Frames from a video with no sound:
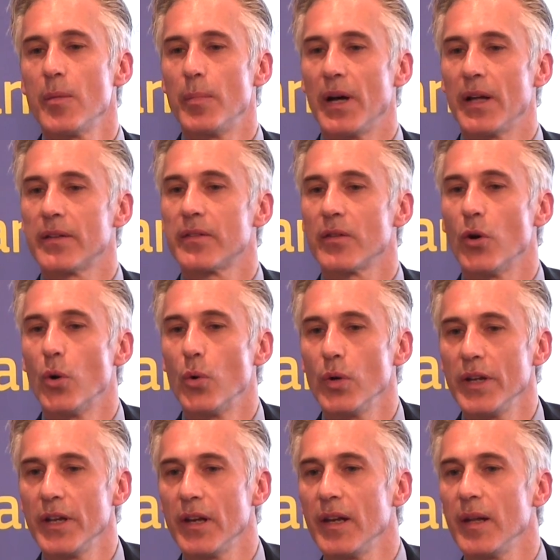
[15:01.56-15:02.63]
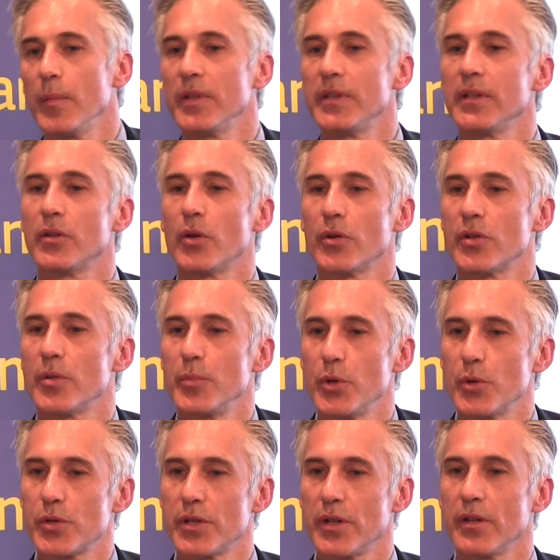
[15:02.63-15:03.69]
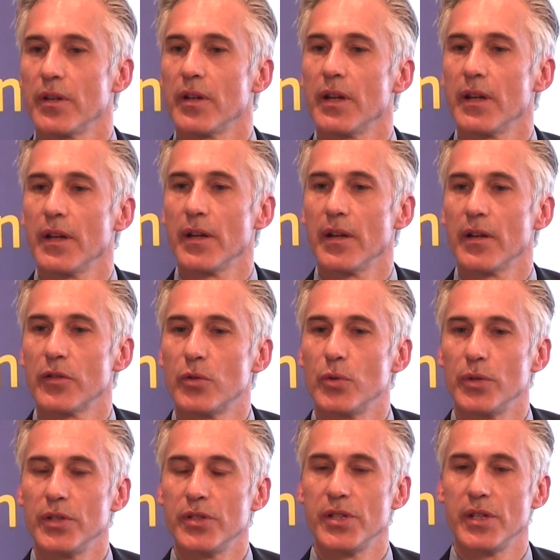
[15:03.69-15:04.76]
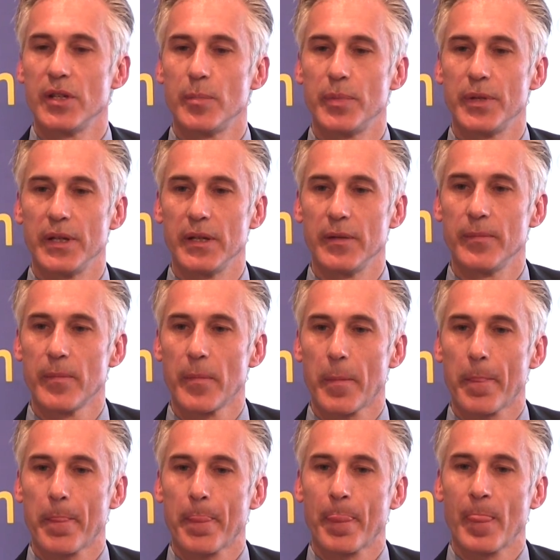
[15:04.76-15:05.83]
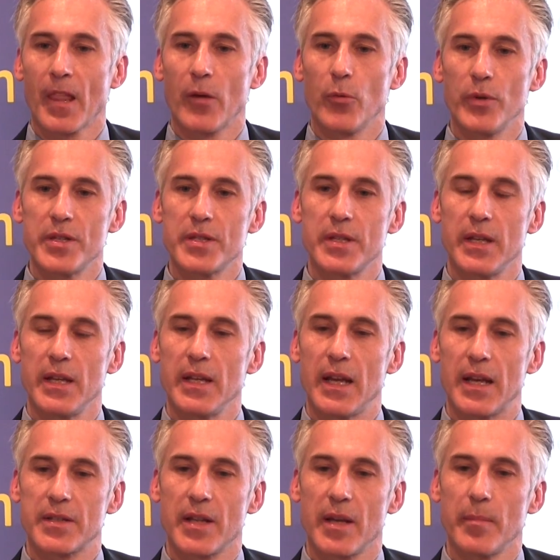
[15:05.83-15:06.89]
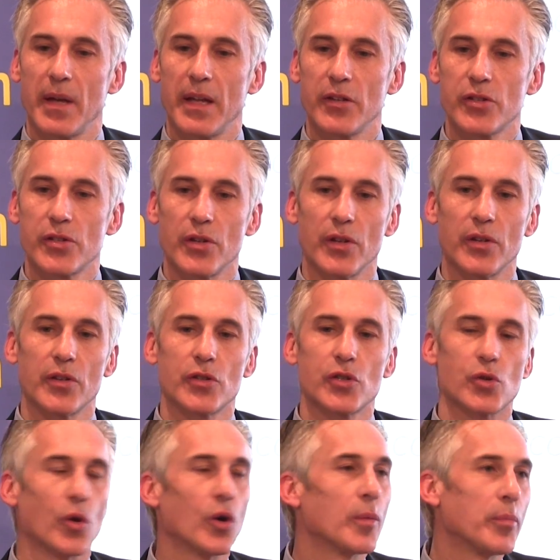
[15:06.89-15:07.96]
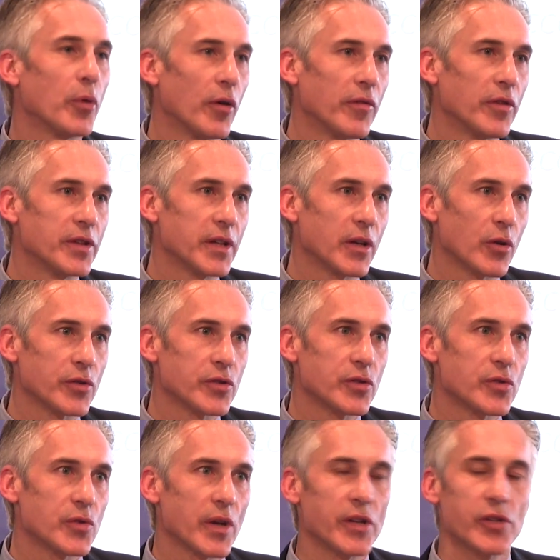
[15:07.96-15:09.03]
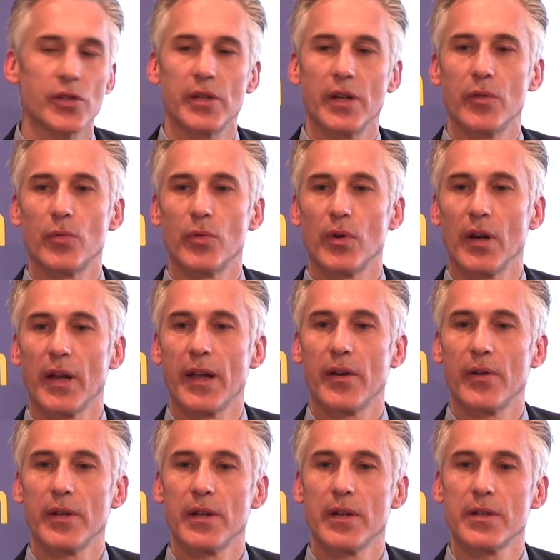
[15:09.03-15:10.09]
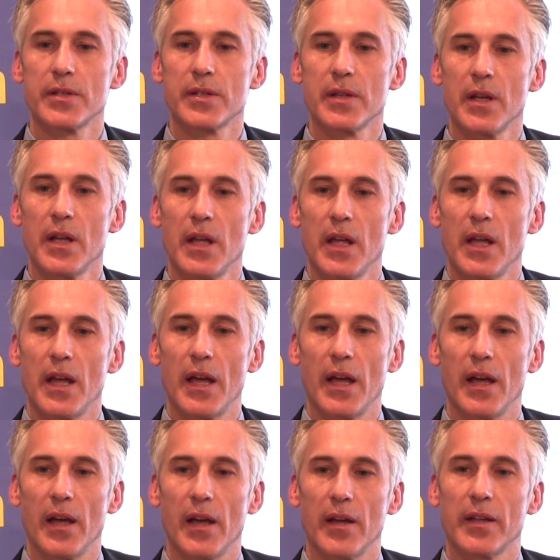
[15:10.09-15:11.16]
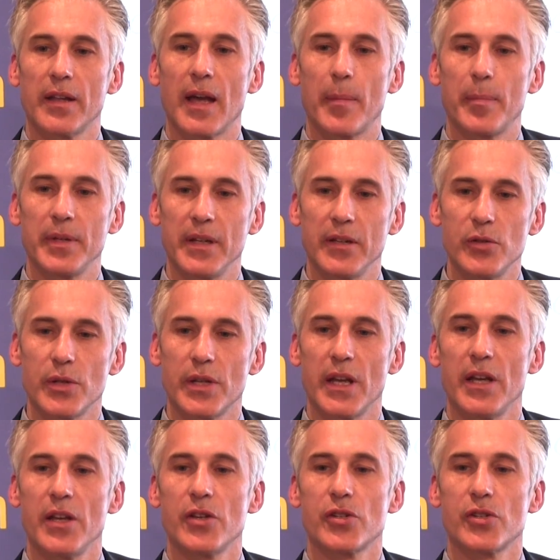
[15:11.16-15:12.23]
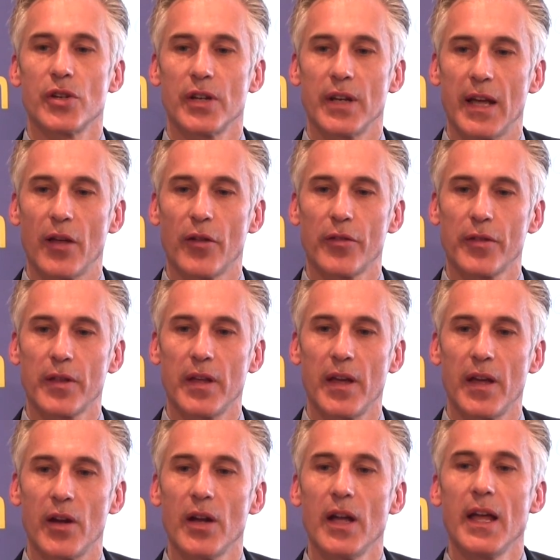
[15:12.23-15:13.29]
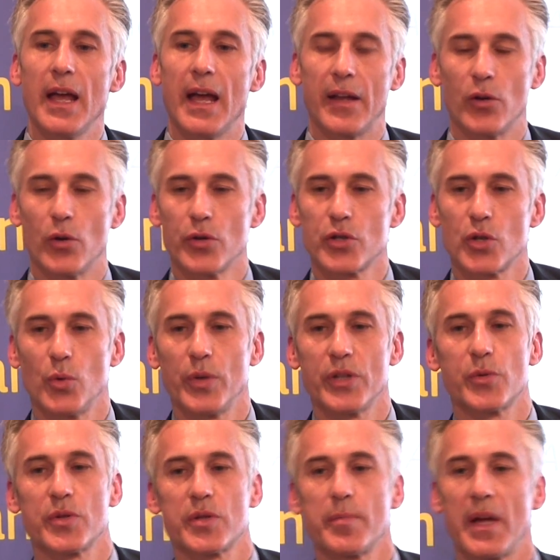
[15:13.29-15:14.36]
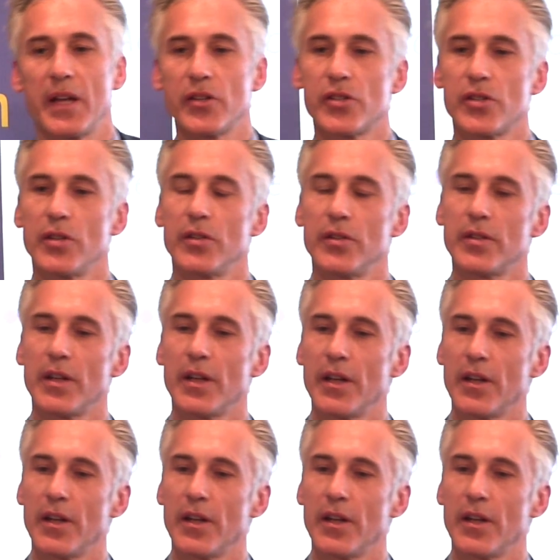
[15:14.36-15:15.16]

but only a limited contribution to the GDP. We see, as I mentioned, a strong poverty concentration in rural areas, gap in education, healthcare, and also, which was mentioned